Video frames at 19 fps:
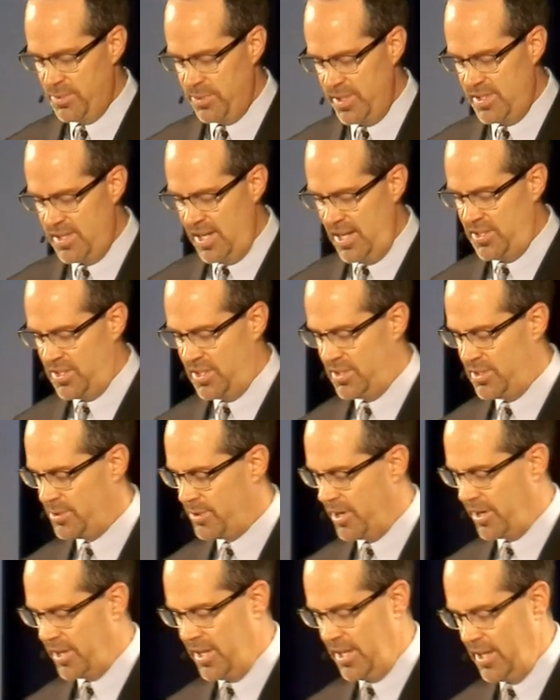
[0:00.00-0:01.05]
We teach it to
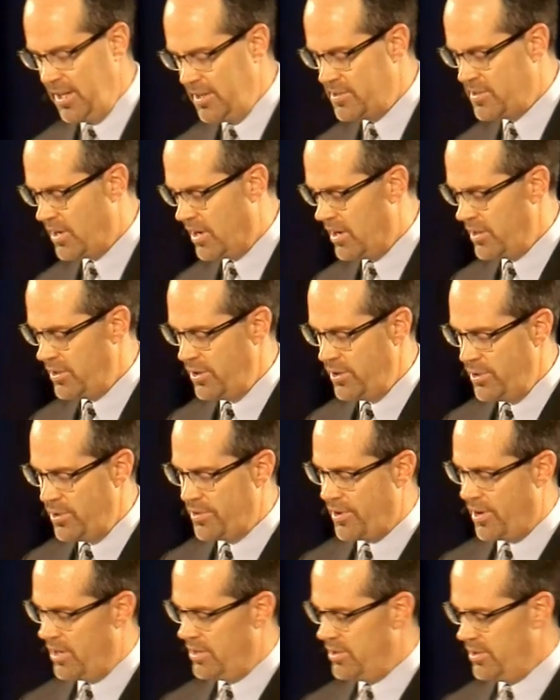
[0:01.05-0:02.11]
our kids, our youth,
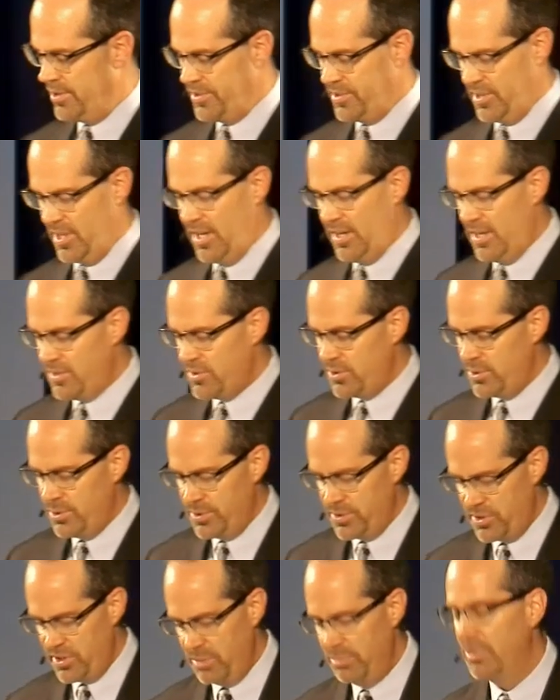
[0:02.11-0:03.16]
our adult Sunday
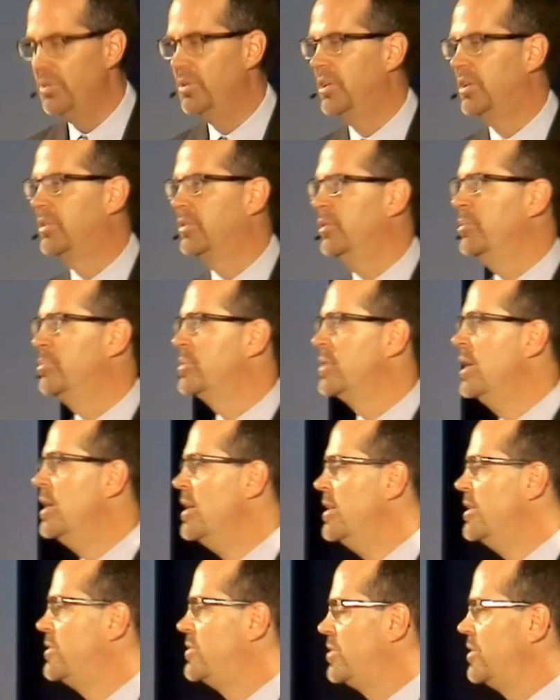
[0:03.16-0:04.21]
schools, community groups,
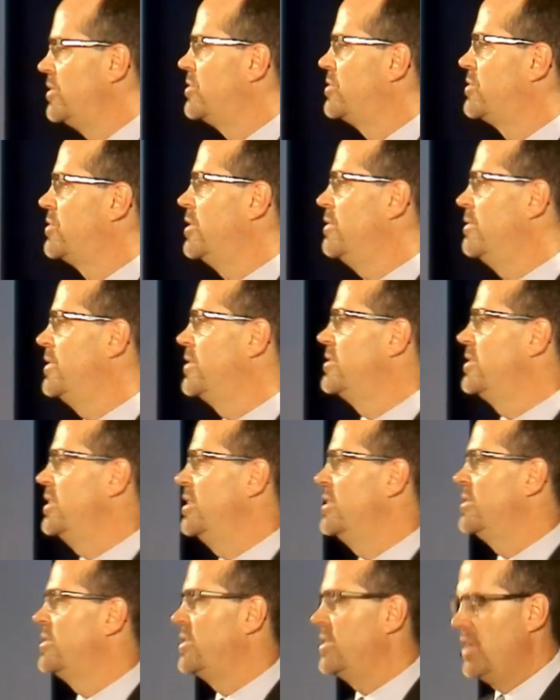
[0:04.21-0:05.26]
church service. It
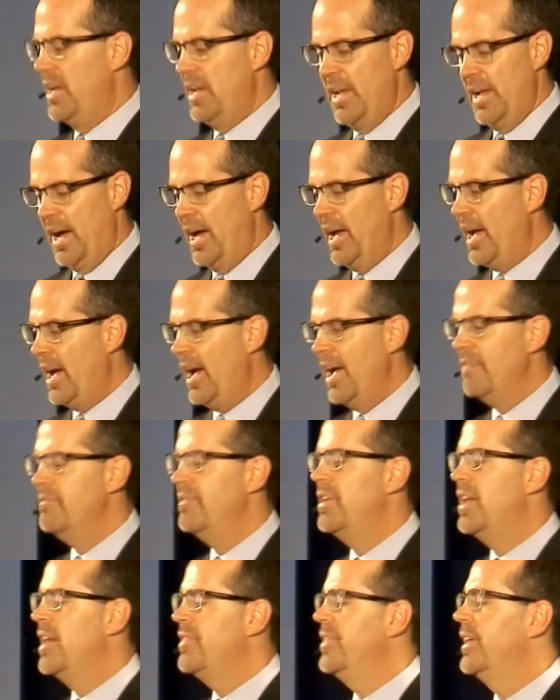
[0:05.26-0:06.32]
is, I, I have
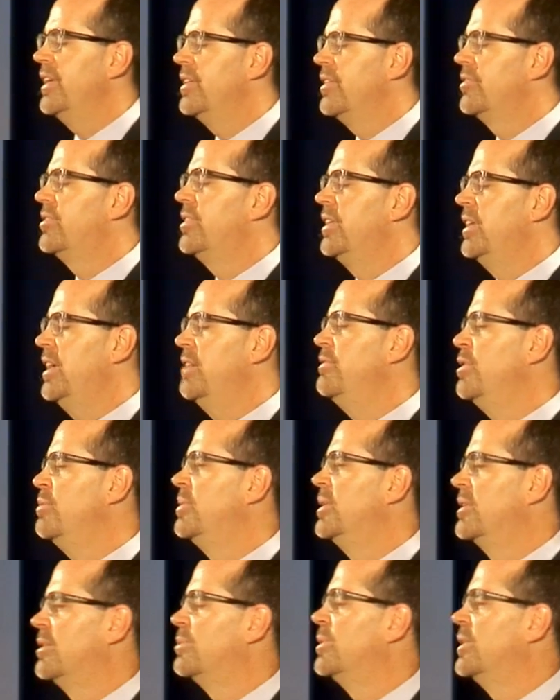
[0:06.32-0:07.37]
nothing else to give you
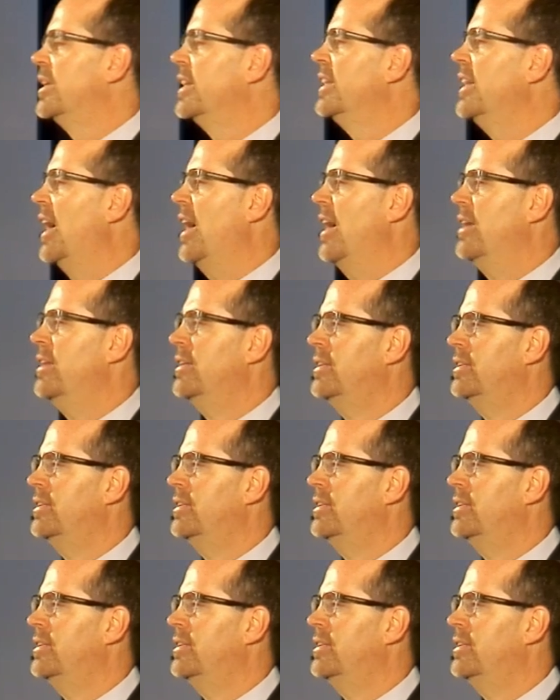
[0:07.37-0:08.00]
but the Word of God.